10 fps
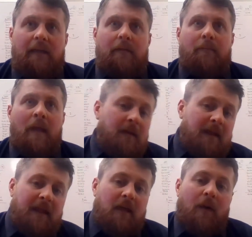maybe
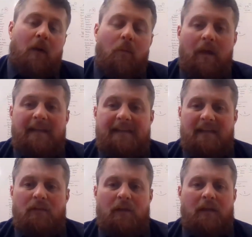think about ways that
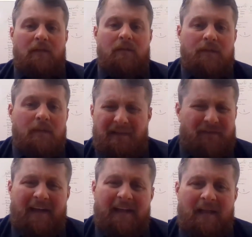you can use them and
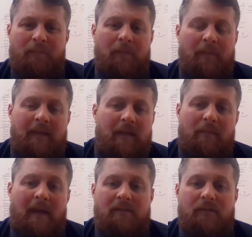try to implement
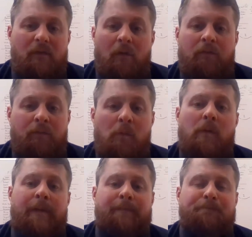them as you go through it.